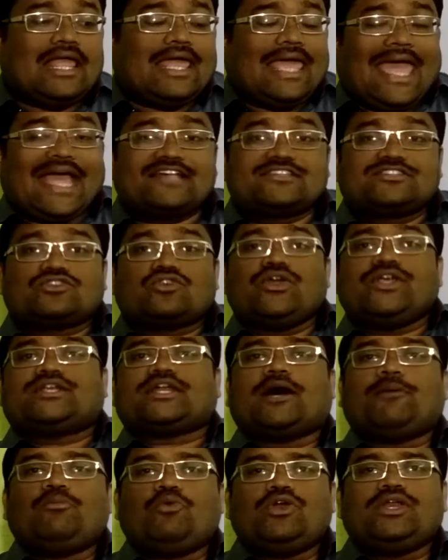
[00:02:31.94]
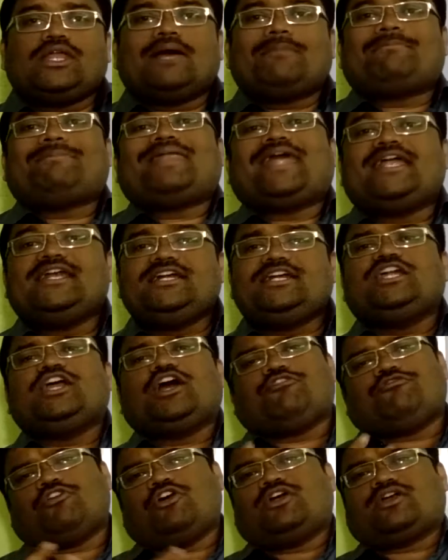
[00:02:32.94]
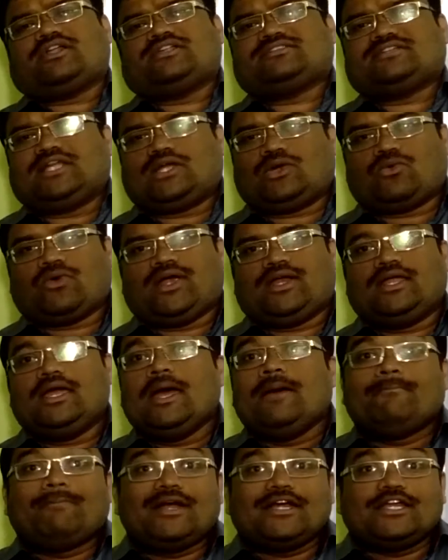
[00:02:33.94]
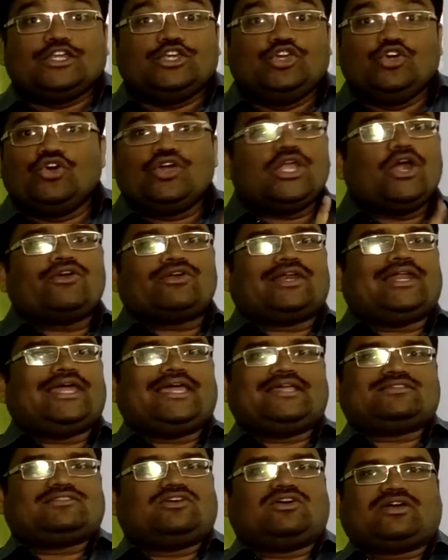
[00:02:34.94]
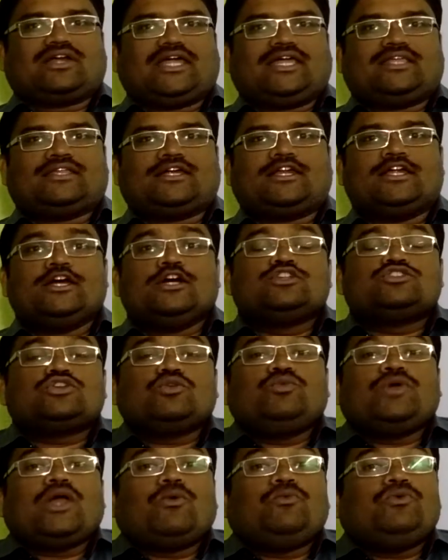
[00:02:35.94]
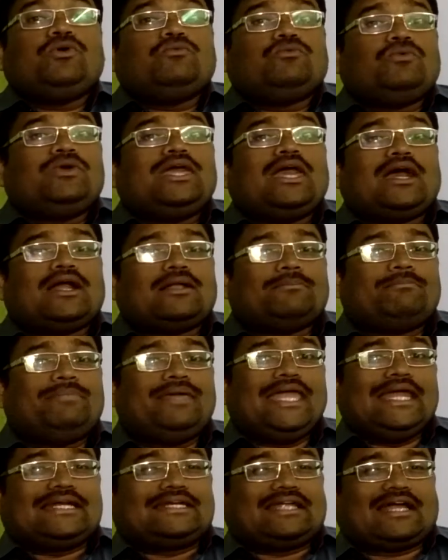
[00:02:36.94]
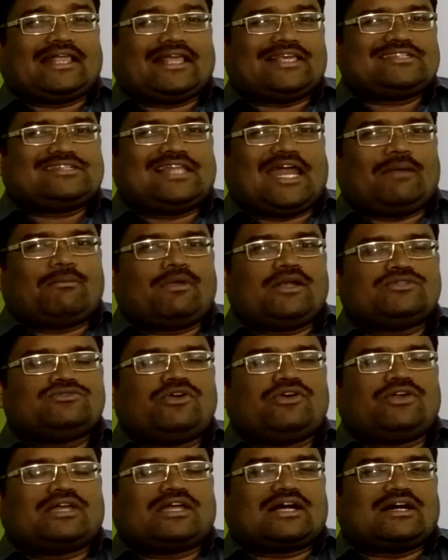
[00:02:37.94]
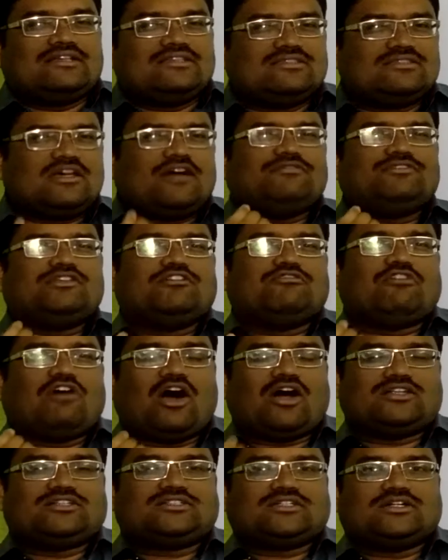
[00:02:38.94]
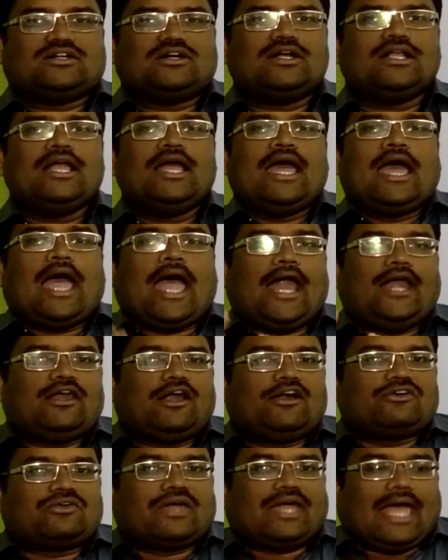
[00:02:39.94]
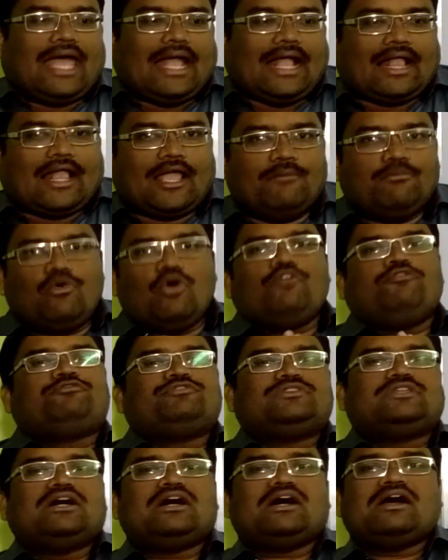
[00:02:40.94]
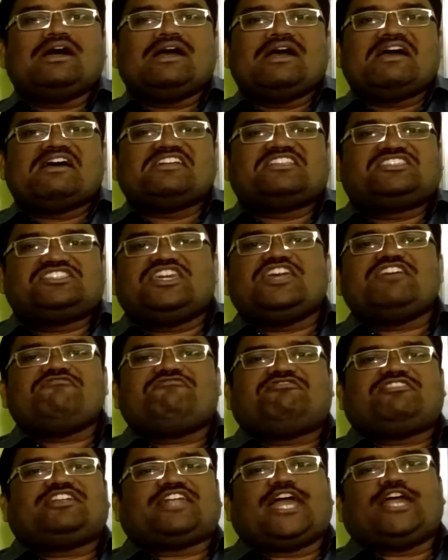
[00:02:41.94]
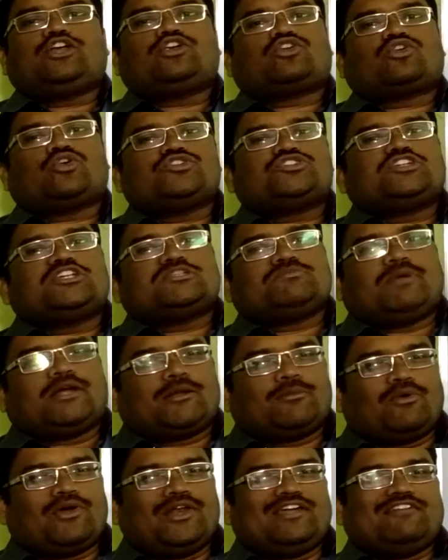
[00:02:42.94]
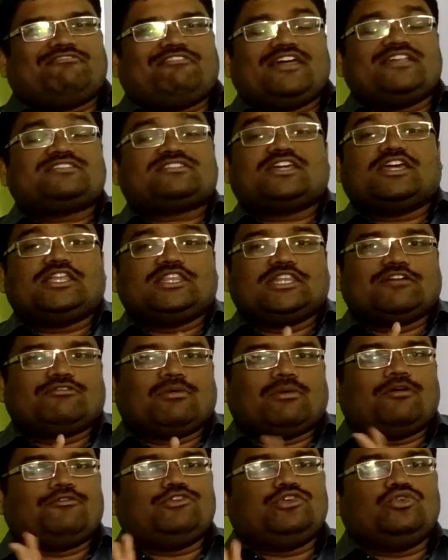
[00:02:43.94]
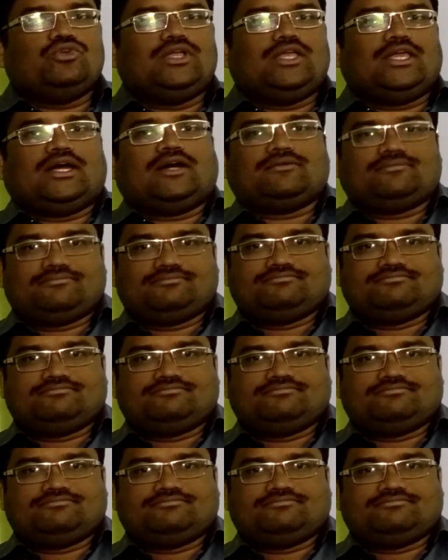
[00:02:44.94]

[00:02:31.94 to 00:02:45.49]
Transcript: excrete ammonia, plenty of water is required. But ureotelic is not like that. So we are being terrestrial animals, we have to conserve the water and have to remove the chief nitrogenous metabolic waste in the form of urea.